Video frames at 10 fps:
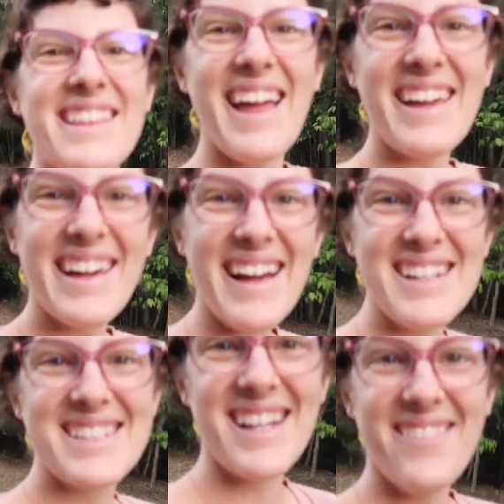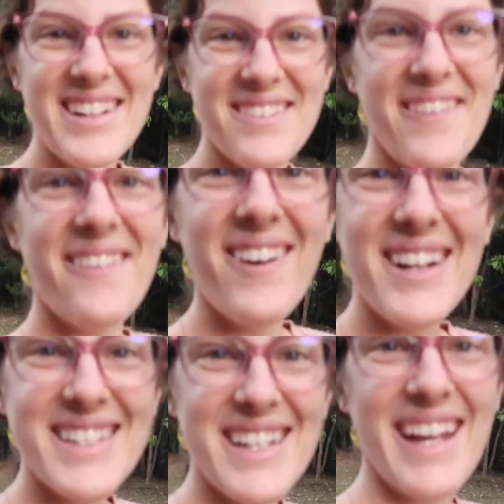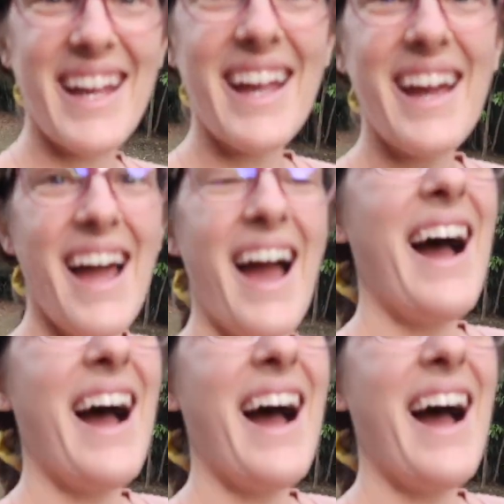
Thank you guys so much for watching.